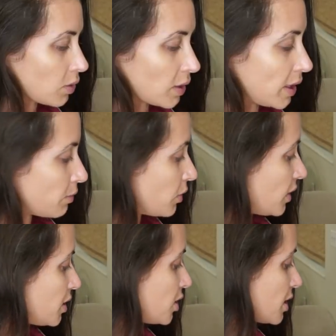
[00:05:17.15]
Okay, well
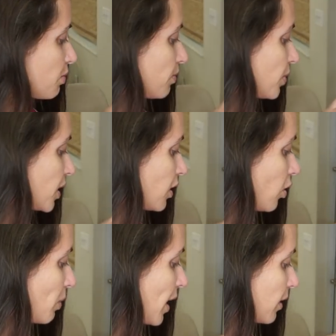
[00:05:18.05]
let's just put in all
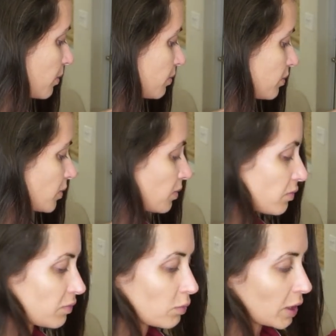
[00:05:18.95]
that.
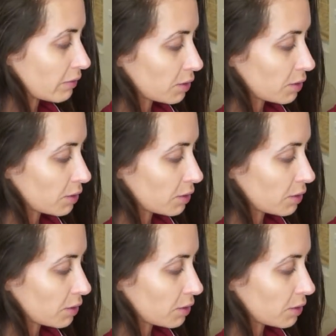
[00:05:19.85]
Whatever.